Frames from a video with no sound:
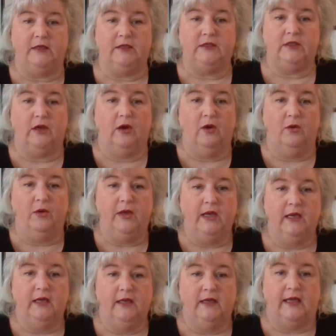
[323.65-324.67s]
So
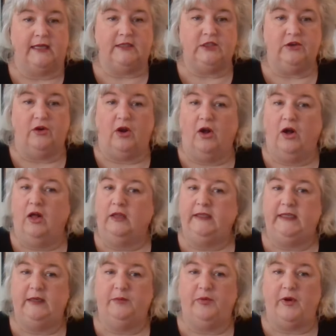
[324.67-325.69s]
that's your
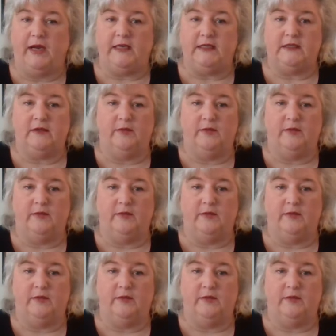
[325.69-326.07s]
all-in price.